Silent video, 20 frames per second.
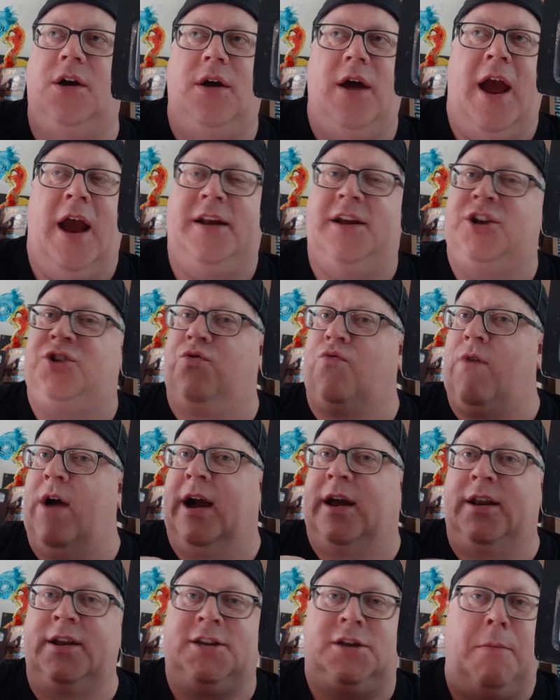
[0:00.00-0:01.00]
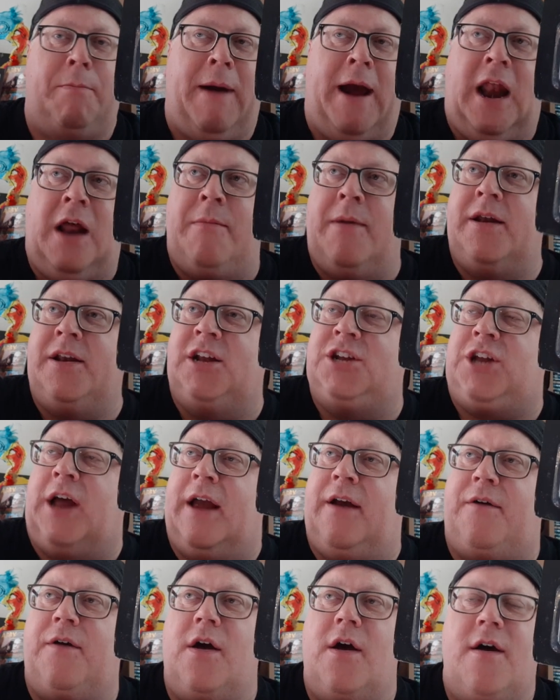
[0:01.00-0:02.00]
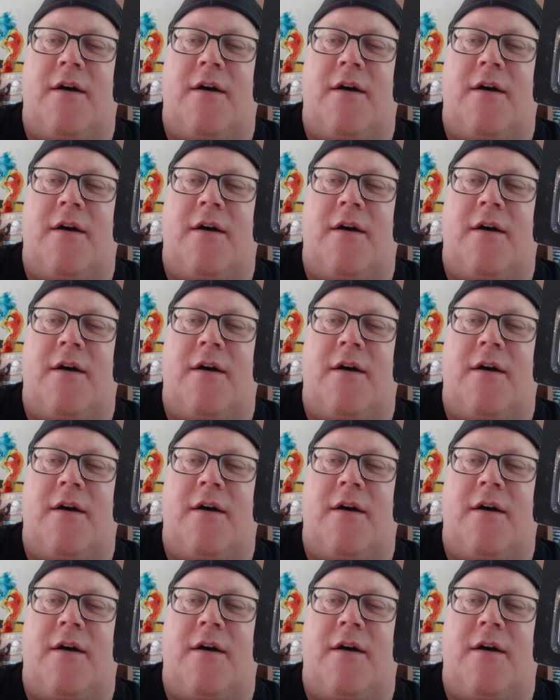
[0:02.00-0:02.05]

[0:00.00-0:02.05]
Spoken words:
and just reckless abandonment. It's like